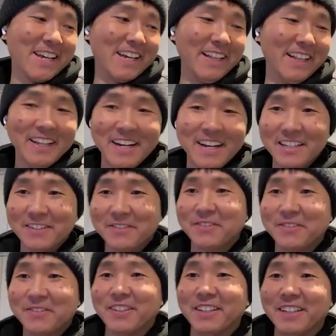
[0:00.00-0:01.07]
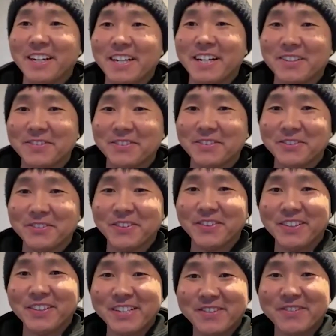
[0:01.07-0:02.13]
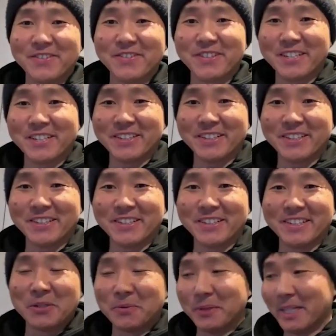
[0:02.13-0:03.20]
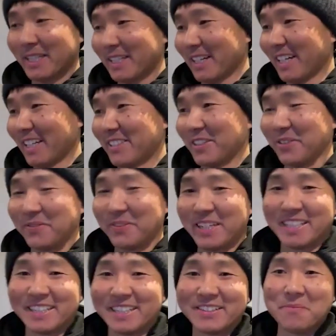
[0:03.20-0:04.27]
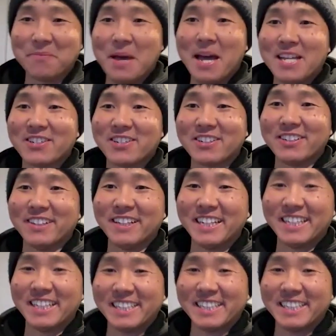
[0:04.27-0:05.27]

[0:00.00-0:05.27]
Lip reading: A lot of different things you can tweak to make it magical.